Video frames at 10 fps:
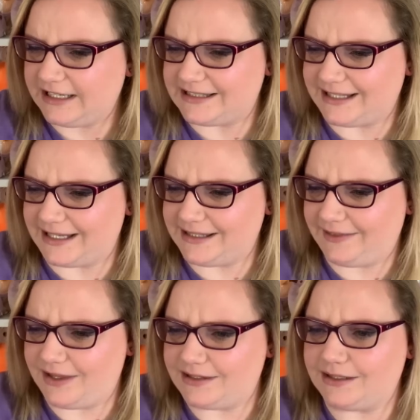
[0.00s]
It says
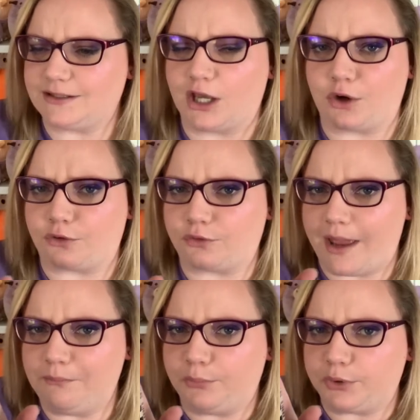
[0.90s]
that this is
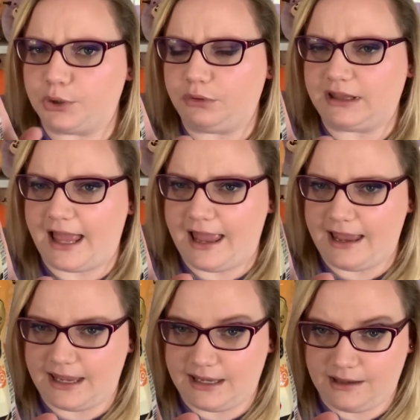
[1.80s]
creme
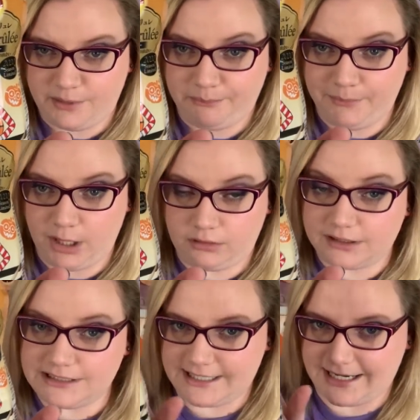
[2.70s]
brulee
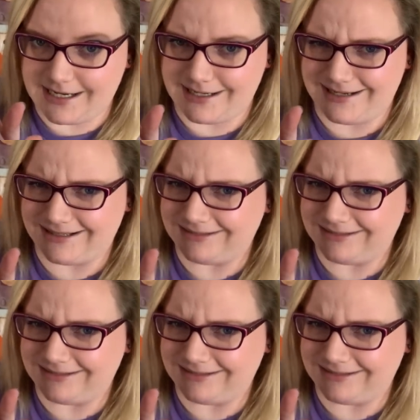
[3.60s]
milk tea.